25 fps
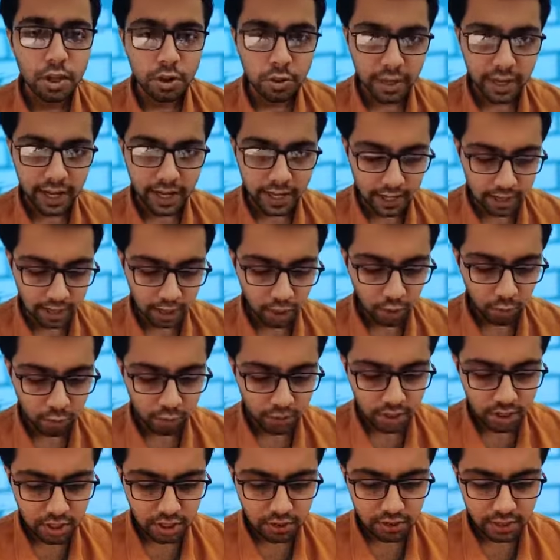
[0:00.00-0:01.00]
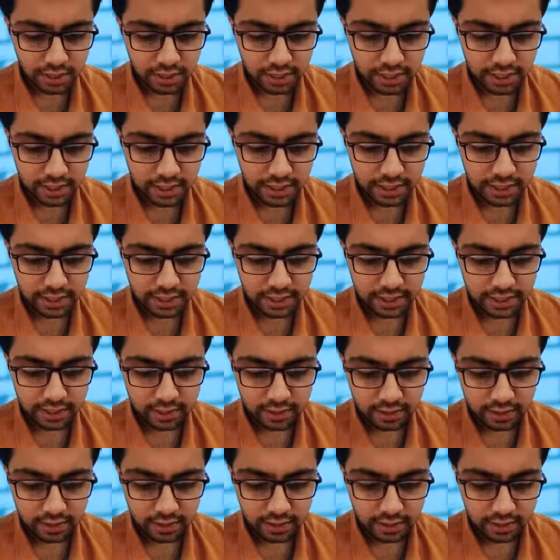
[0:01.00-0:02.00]
So yeah, the options were
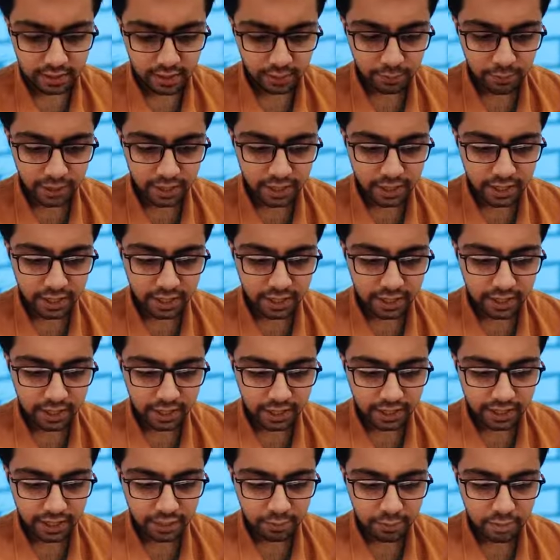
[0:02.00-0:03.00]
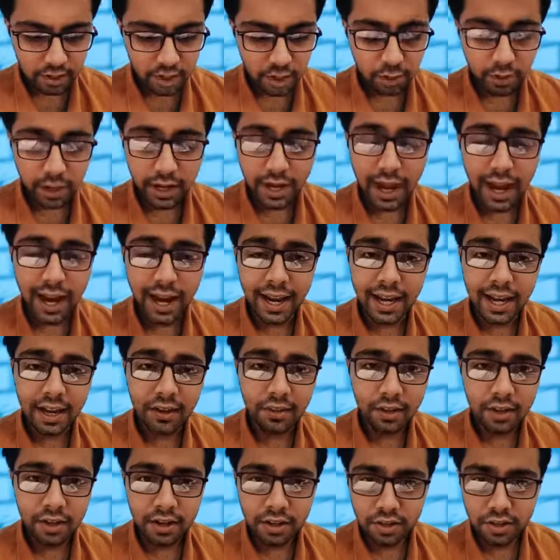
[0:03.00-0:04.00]
semi-critical items require high
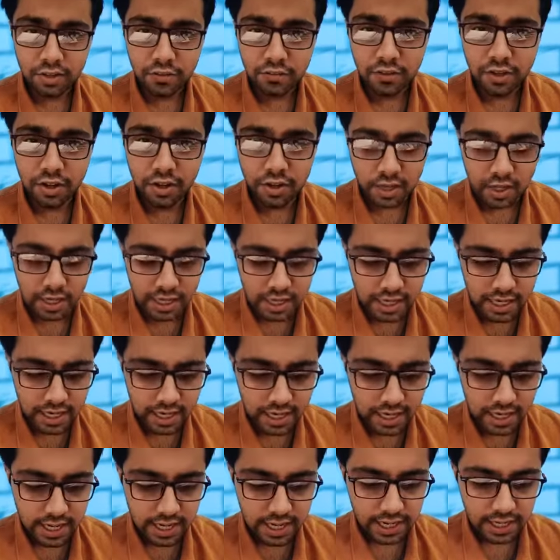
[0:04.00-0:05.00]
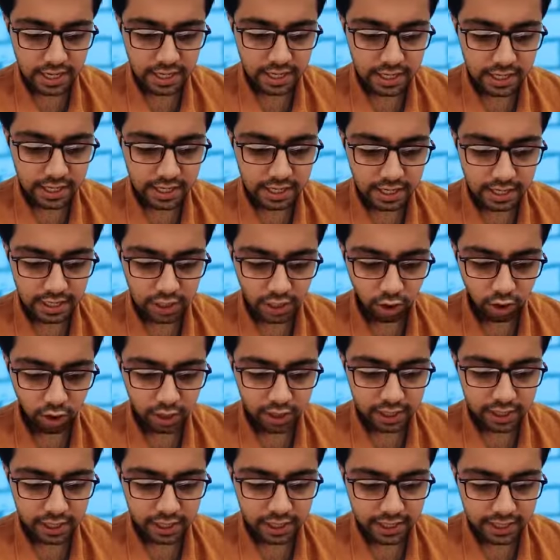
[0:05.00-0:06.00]
level disinfection. It's a
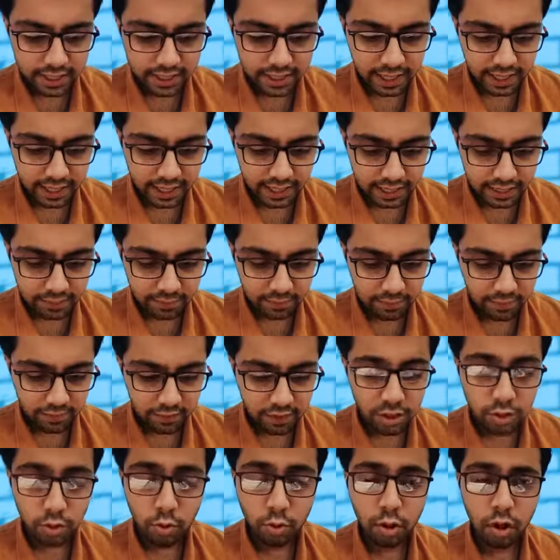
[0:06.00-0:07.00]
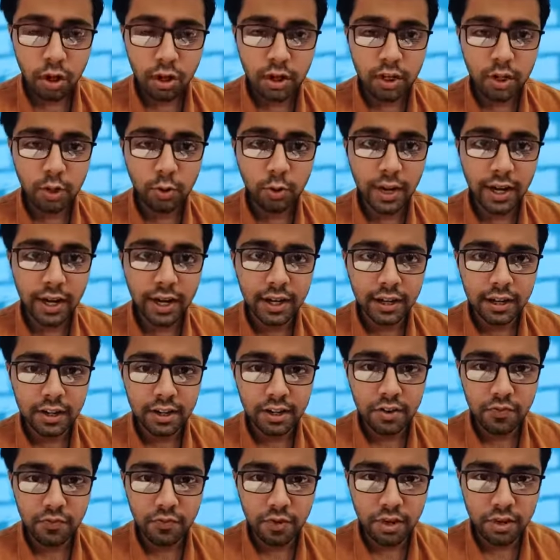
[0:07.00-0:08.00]
non-cardiac items which do not require
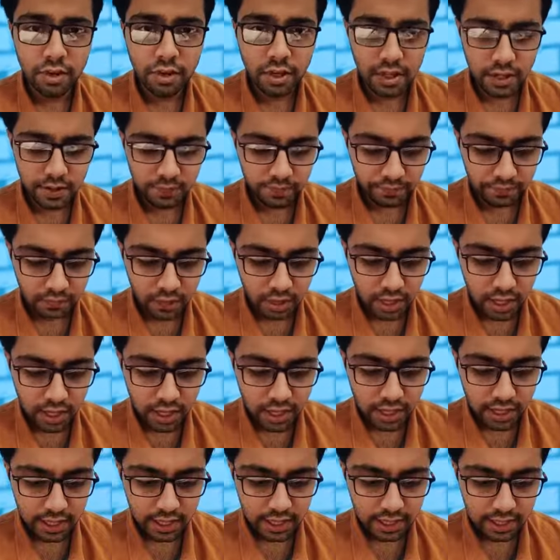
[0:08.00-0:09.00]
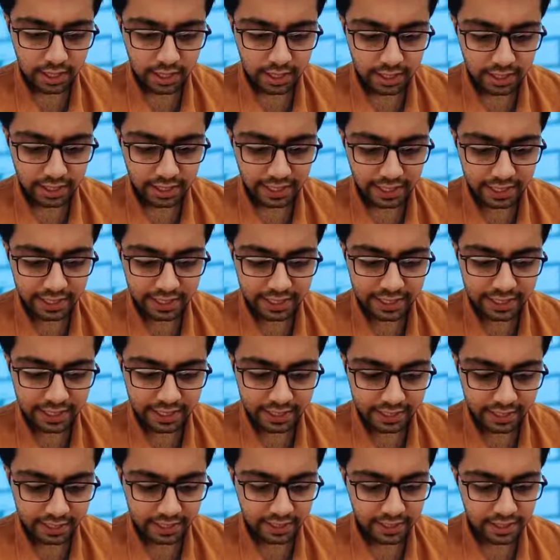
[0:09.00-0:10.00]
disinfection. It's a cardiac
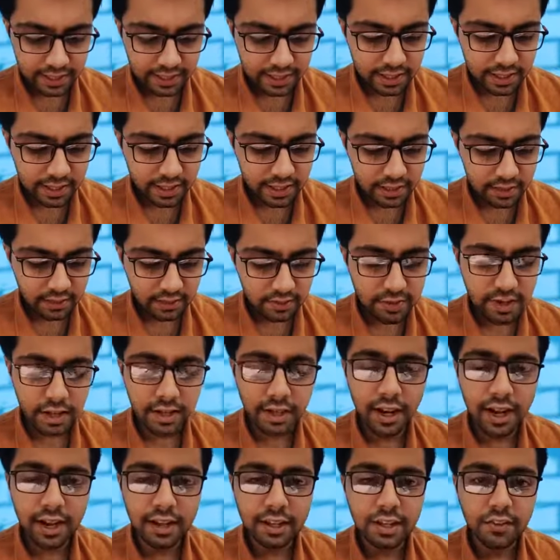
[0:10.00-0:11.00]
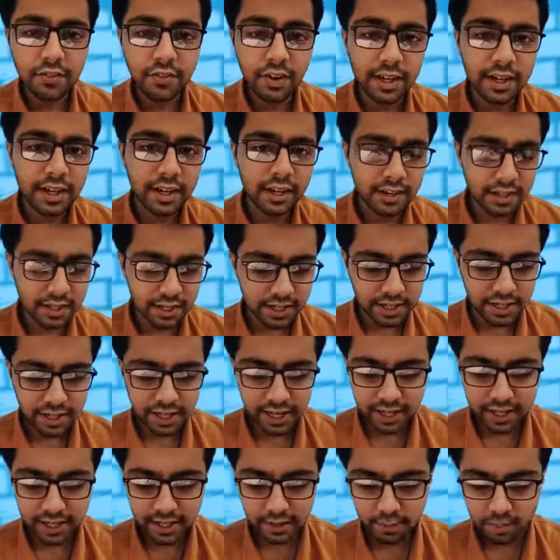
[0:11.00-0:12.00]
catheters which are classified as
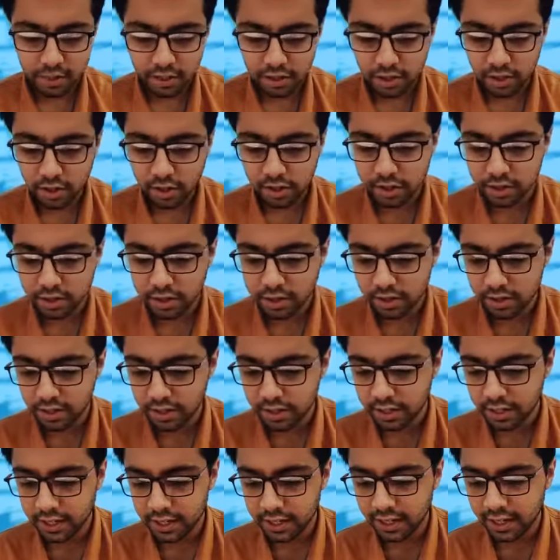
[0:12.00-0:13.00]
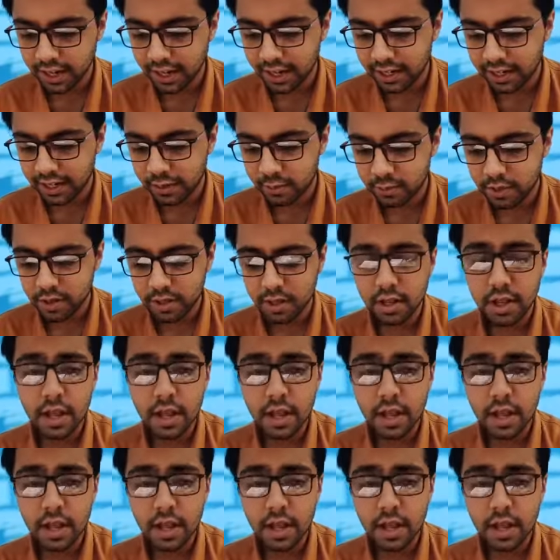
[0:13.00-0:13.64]
critical items, or it's a critical items